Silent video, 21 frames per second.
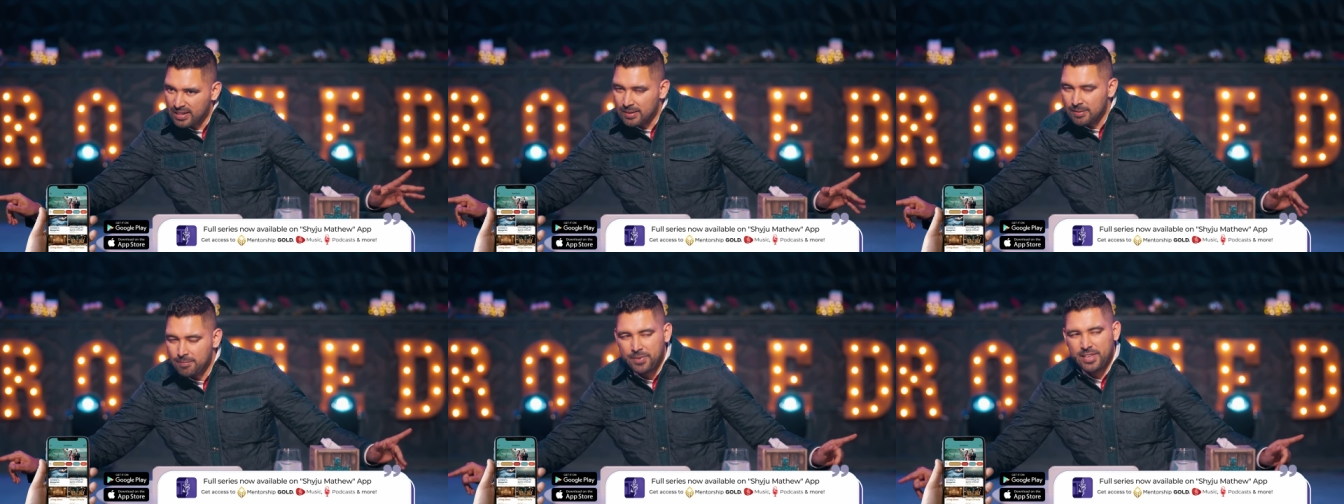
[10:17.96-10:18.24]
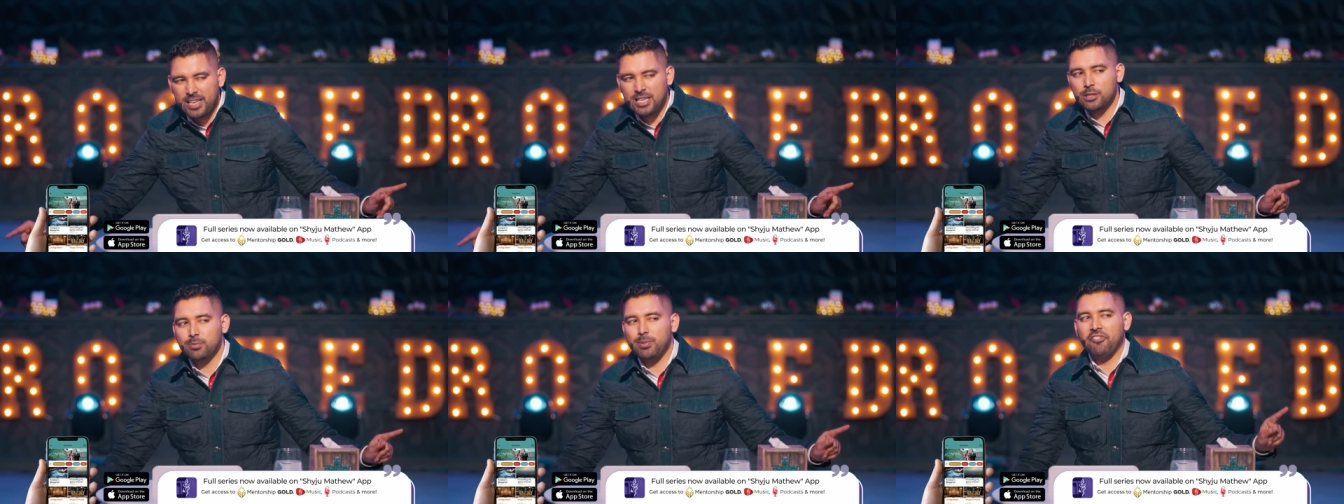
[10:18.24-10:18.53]

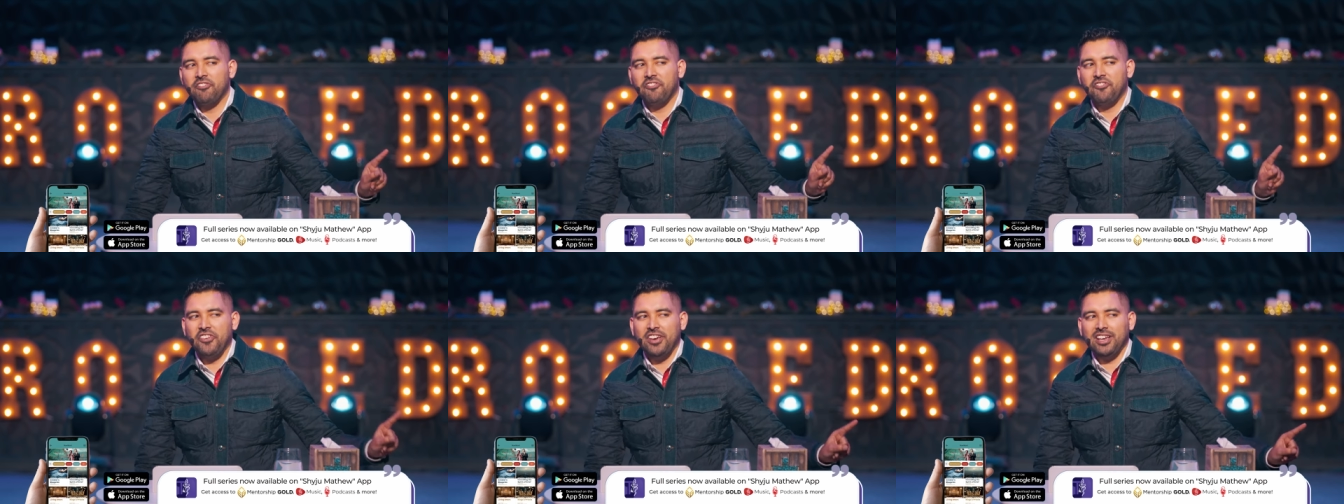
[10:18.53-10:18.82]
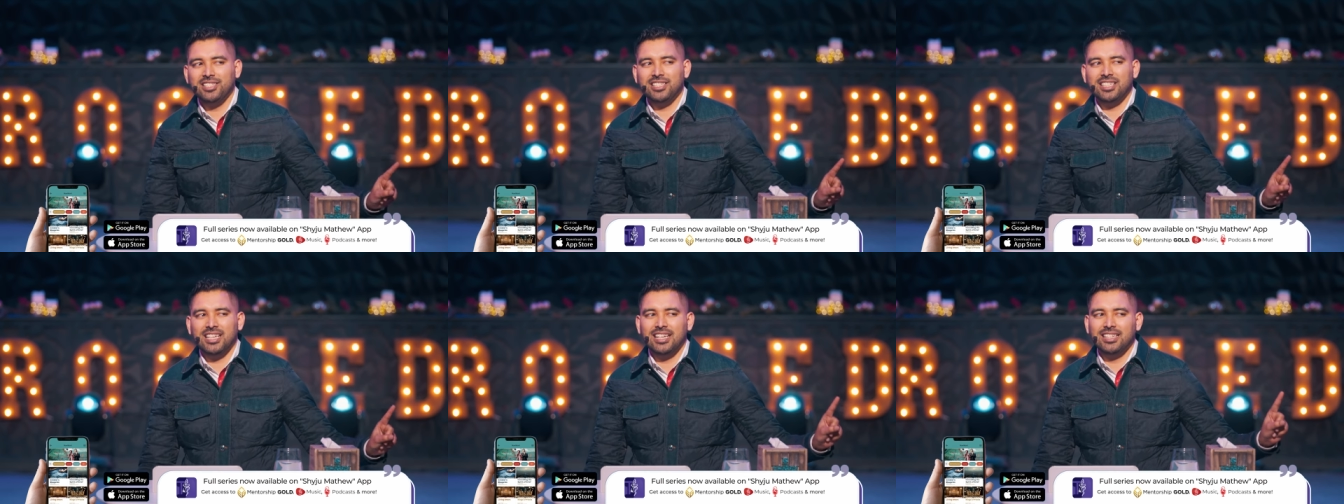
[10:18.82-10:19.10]
is by
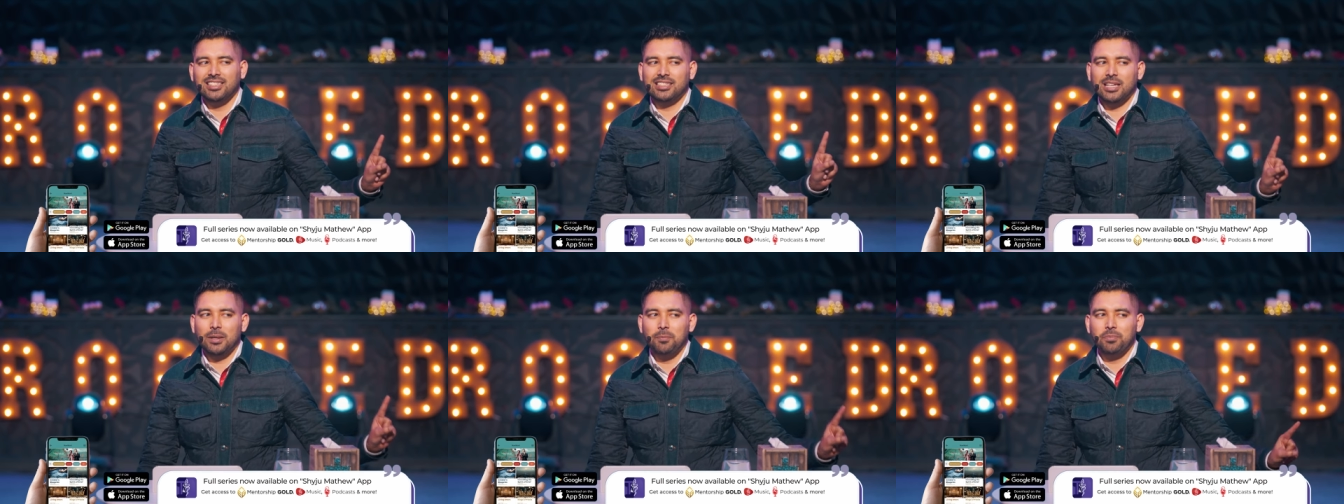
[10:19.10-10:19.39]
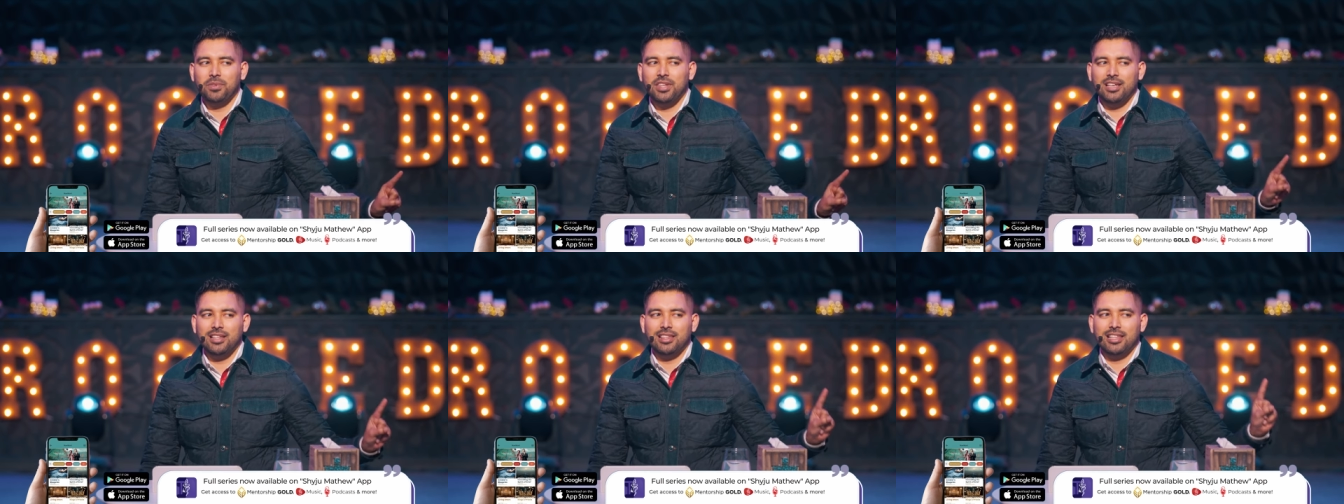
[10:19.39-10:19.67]
fixing
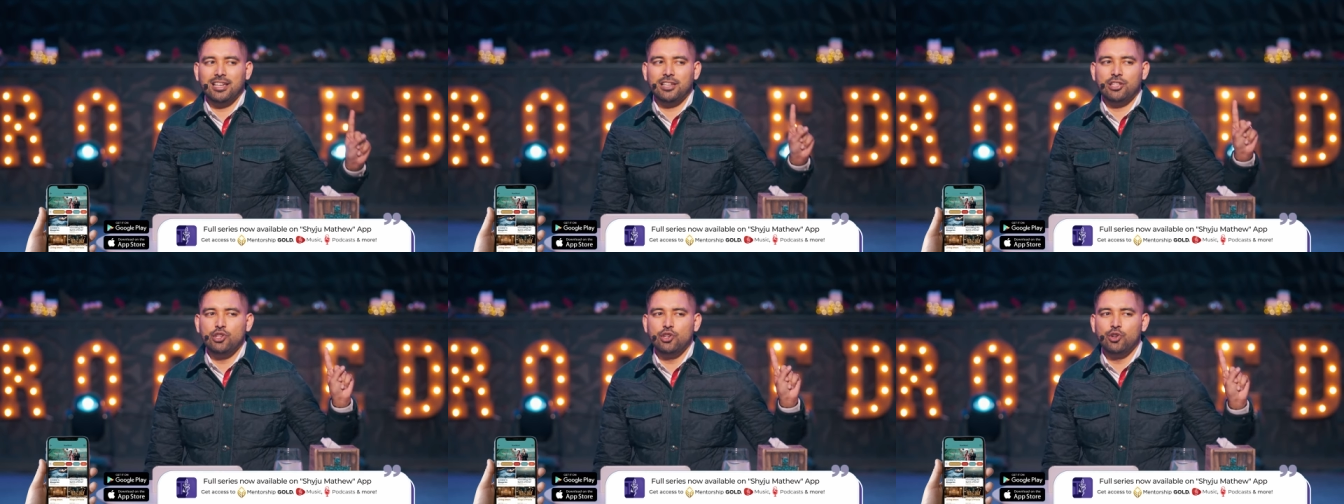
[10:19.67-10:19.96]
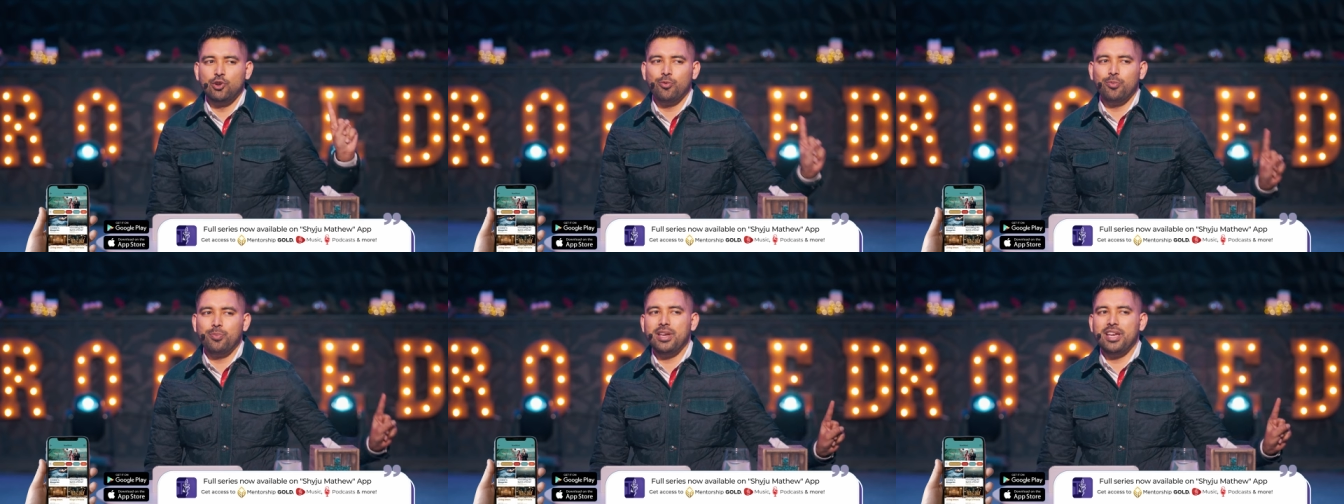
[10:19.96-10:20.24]
something that
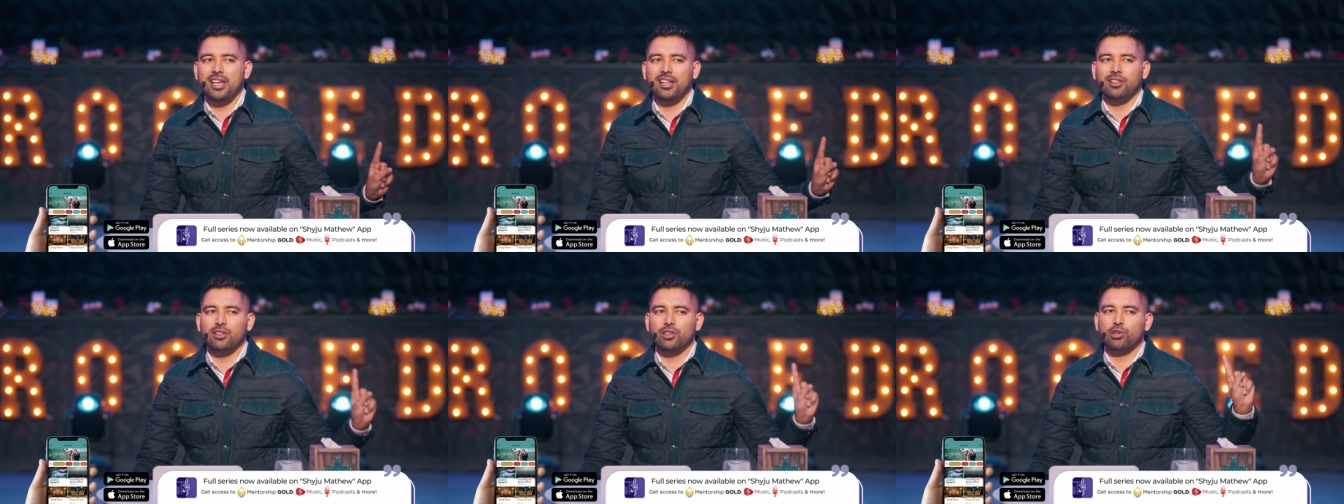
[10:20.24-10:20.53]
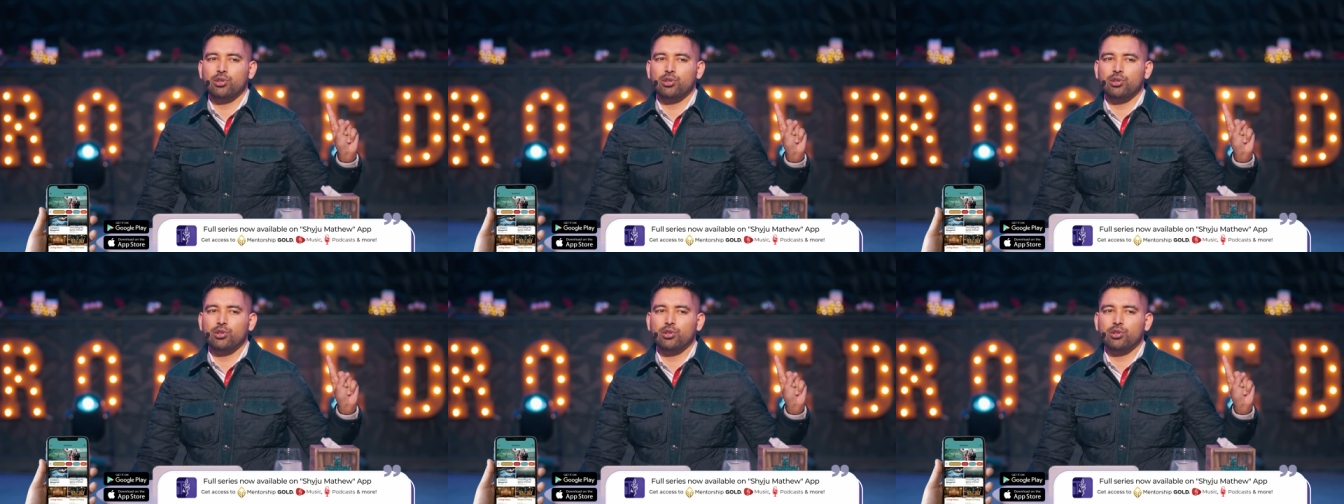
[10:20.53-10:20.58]
you've been